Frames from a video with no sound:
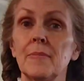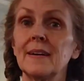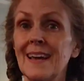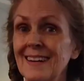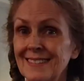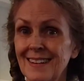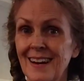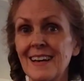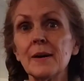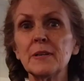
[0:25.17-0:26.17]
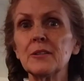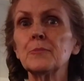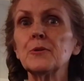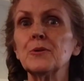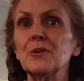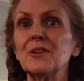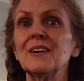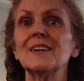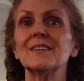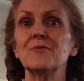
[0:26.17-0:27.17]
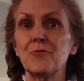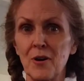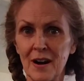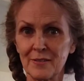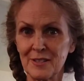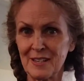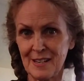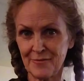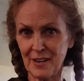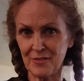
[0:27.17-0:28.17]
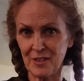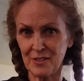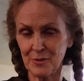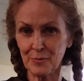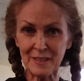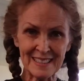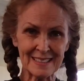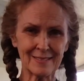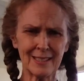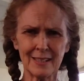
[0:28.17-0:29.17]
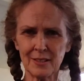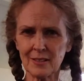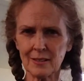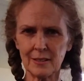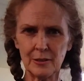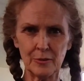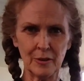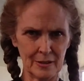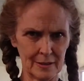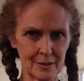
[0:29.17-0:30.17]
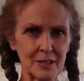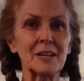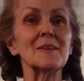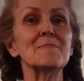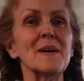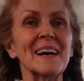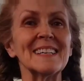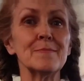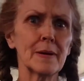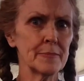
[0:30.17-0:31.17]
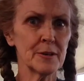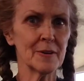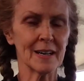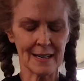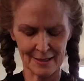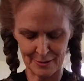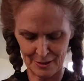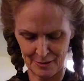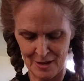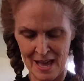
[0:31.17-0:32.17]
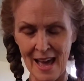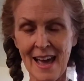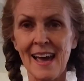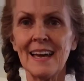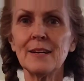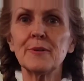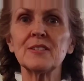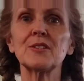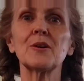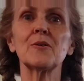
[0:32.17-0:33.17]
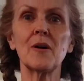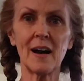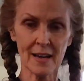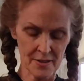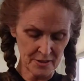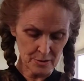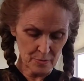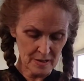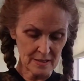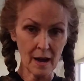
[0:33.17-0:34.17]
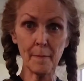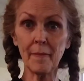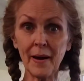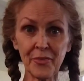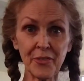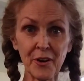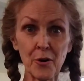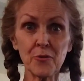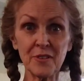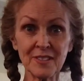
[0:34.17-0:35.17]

But again, I am in the pool 4 hours a day, 5 days a week, and chances are you aren't, but maybe you are, I don't know. Anyway, so I got this one a month ago.